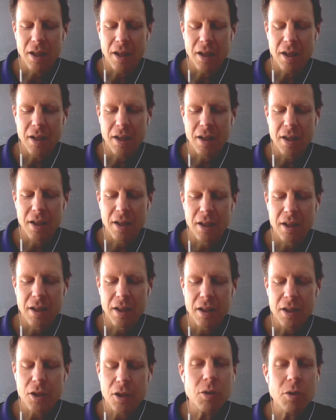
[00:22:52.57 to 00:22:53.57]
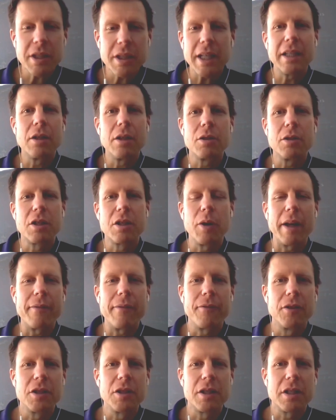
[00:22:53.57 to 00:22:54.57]
uh, you said that it's great
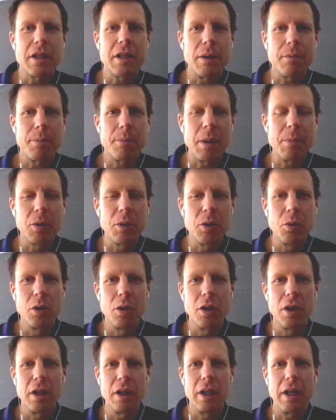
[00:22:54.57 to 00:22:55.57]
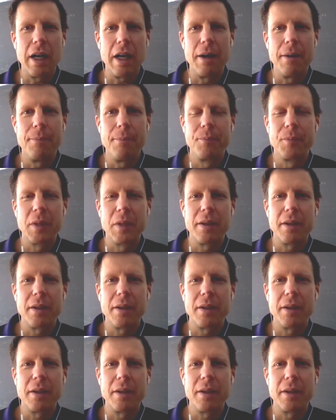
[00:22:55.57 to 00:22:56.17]
for so- people who are. Um,